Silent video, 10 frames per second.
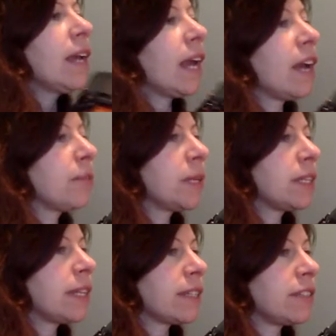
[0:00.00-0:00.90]
Everybody
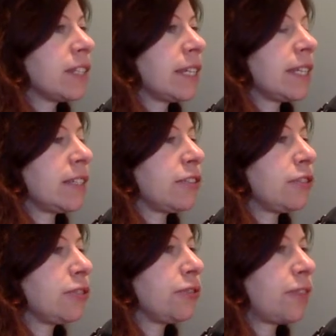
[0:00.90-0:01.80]
likes to get in
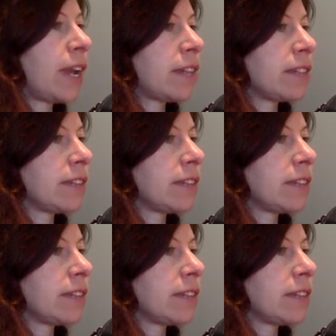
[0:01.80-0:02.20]
too fast